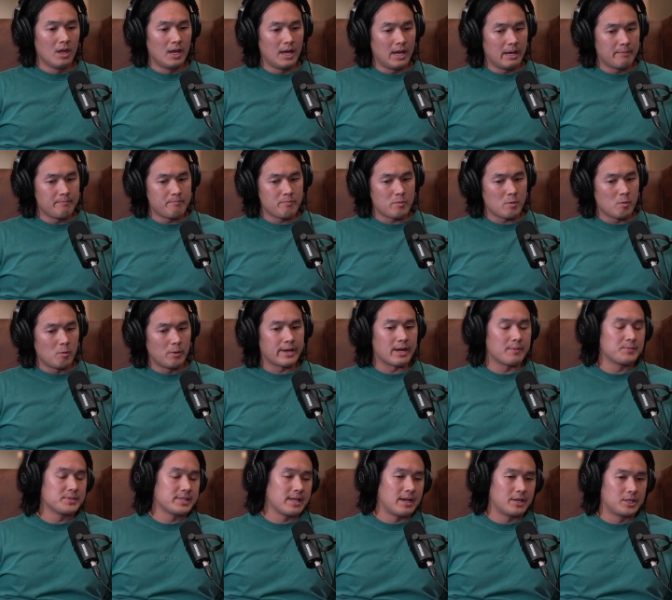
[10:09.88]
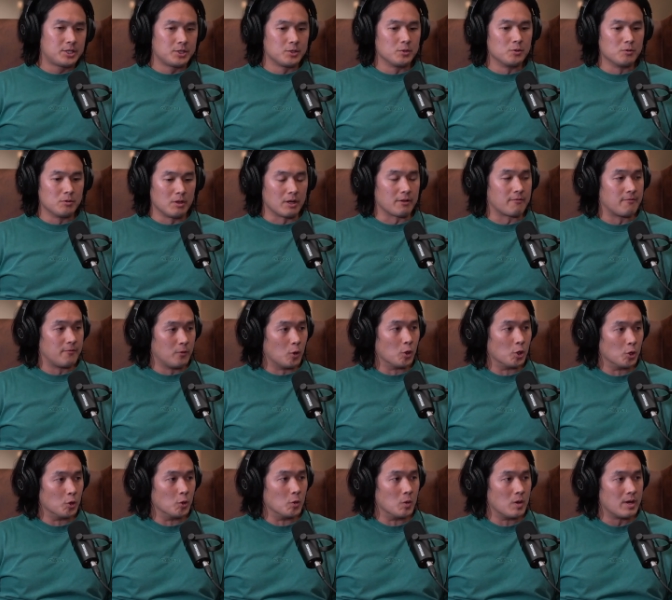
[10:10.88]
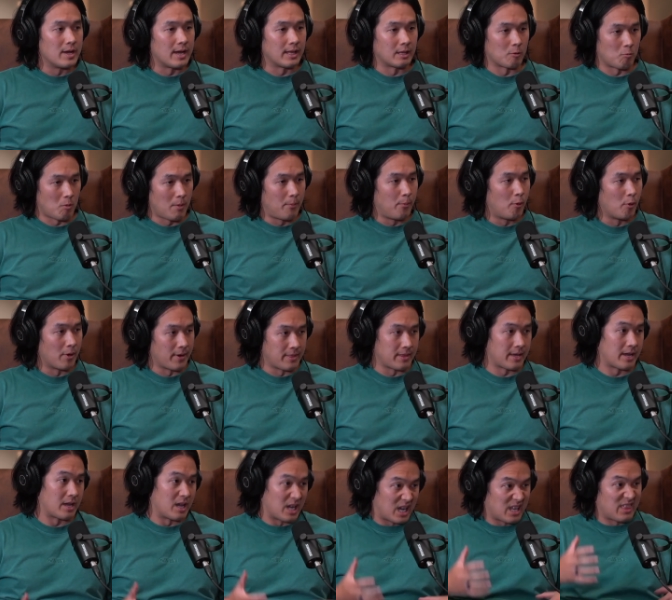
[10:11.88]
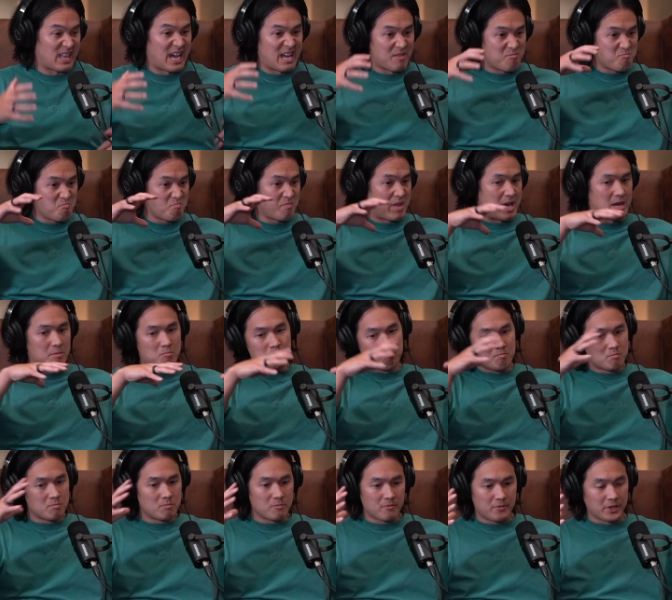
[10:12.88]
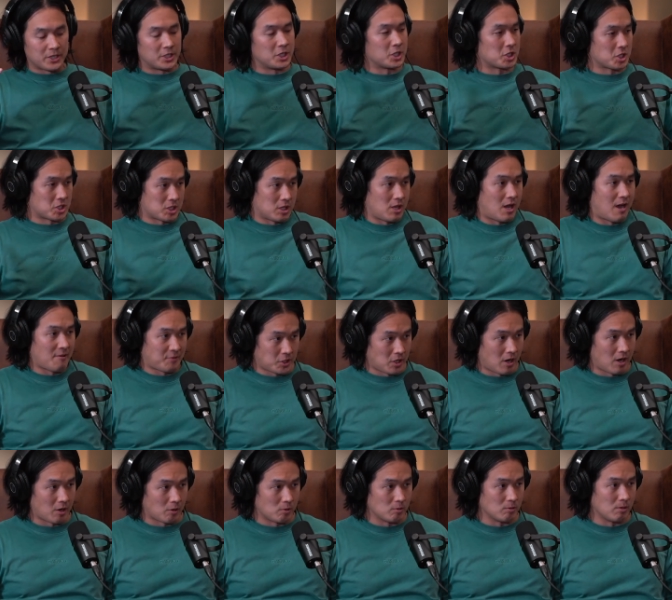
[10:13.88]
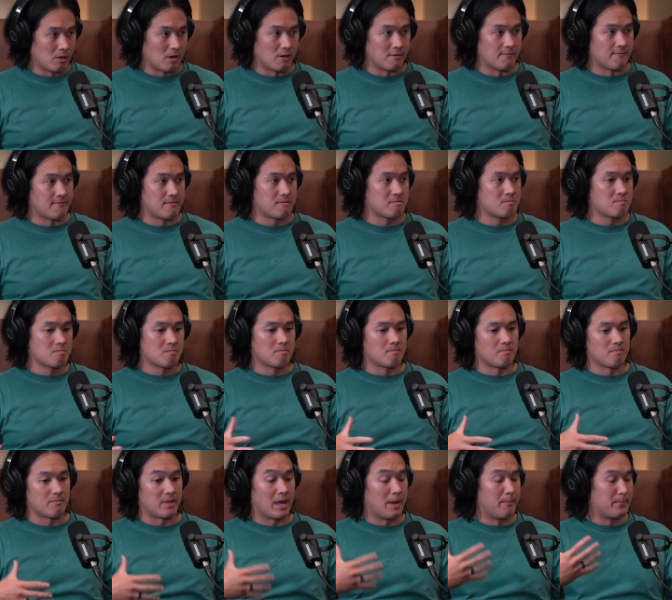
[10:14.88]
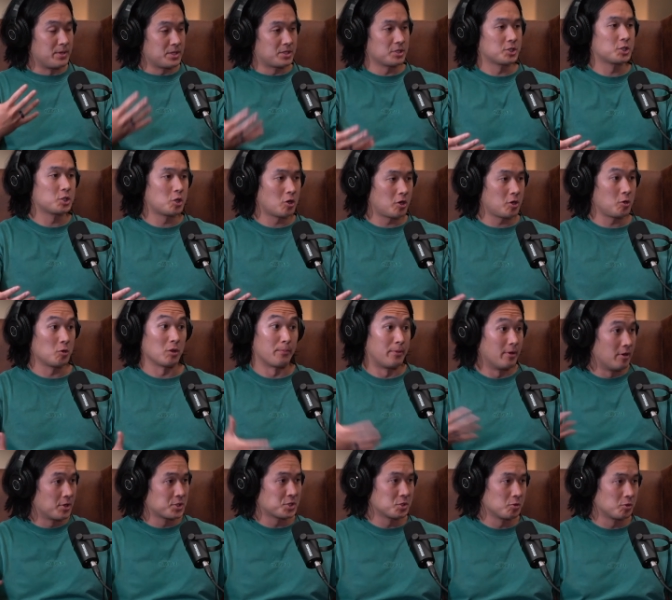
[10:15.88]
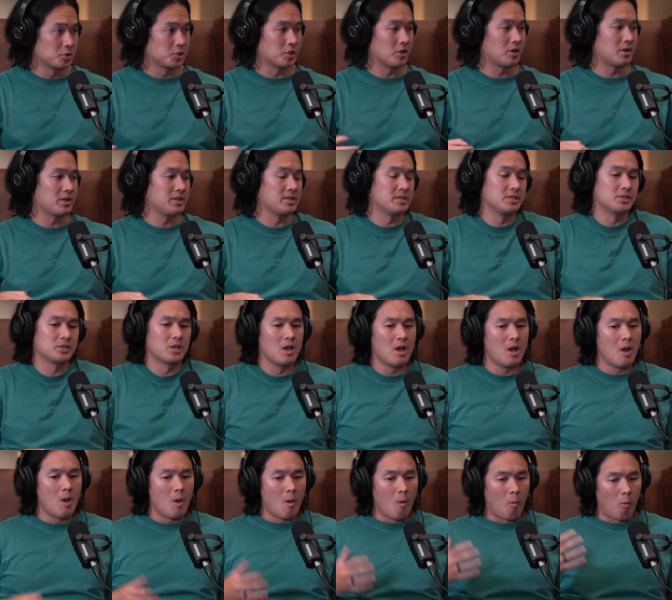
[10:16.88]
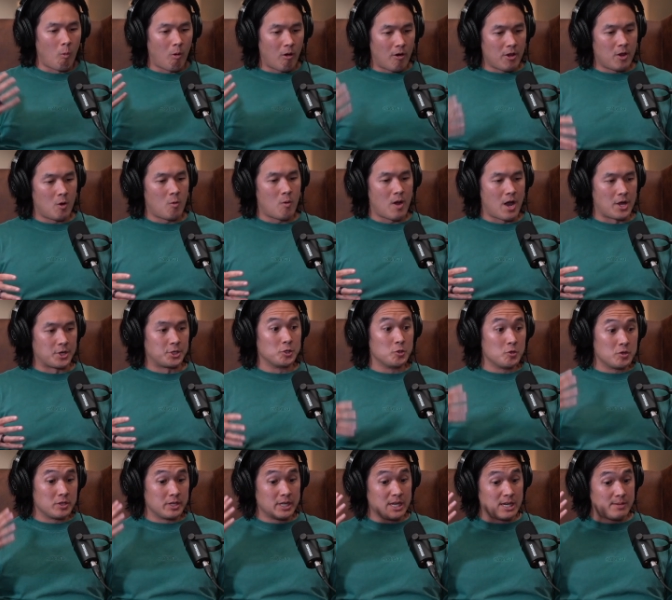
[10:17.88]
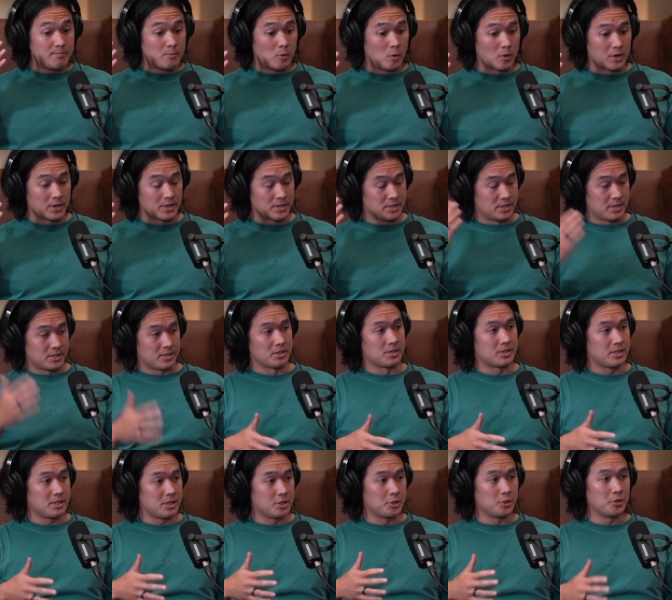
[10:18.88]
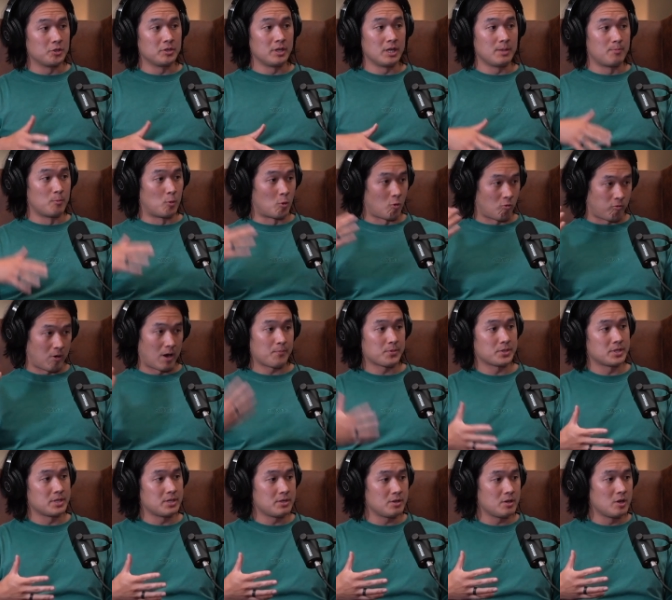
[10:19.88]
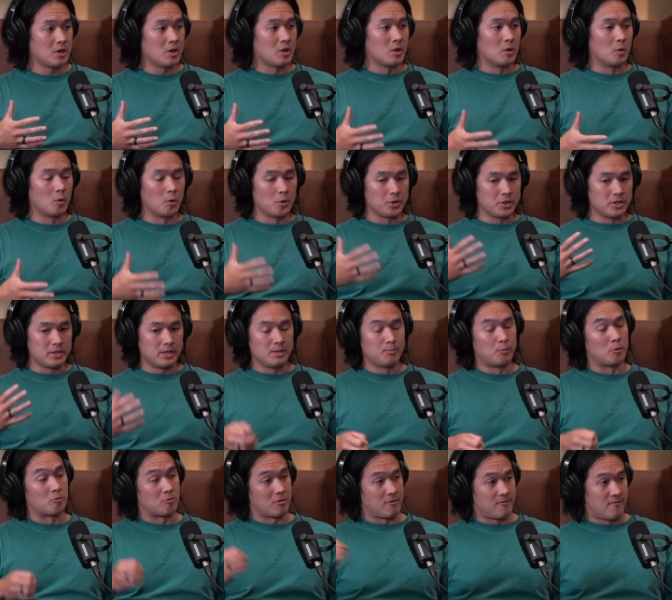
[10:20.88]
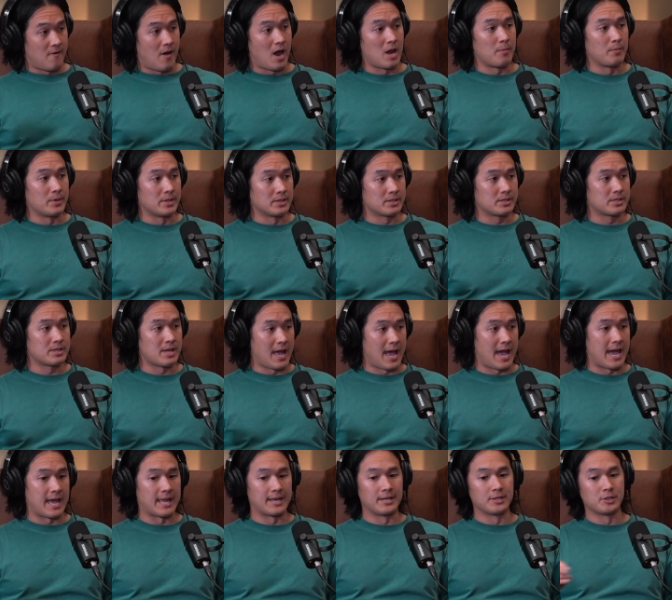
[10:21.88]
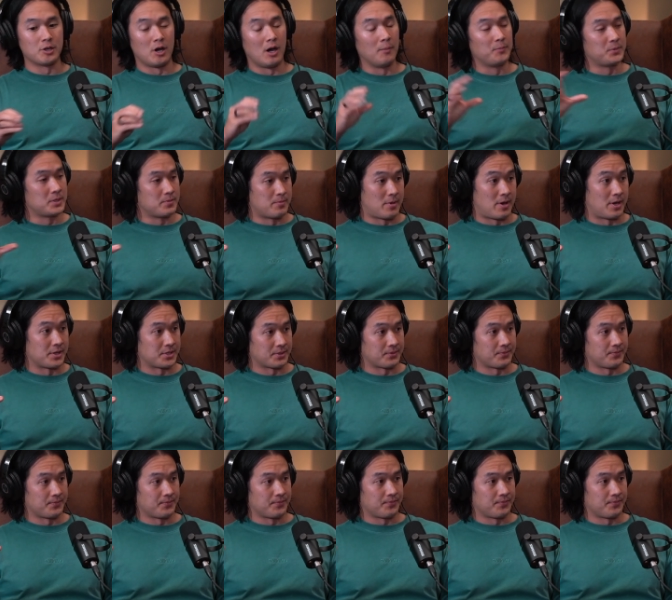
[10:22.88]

Well, it comes down to like for who, at like what point in there, again, that fictitious life cycle of their business journey or the personal journey is where are you at? Do you need more consistency? Do you need more reps in? Or do you need more refinement and optimizing?